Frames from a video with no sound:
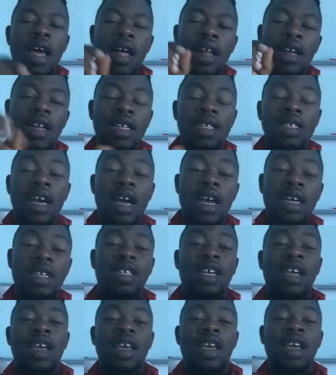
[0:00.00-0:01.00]
This guy
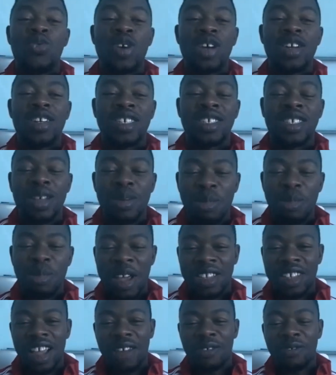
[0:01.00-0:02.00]
said he won the same
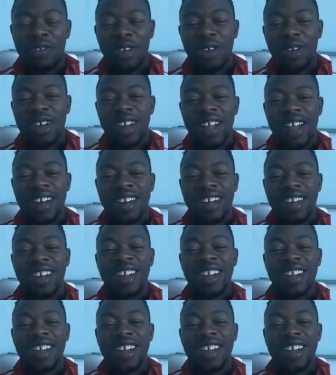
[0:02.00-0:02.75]
exact video that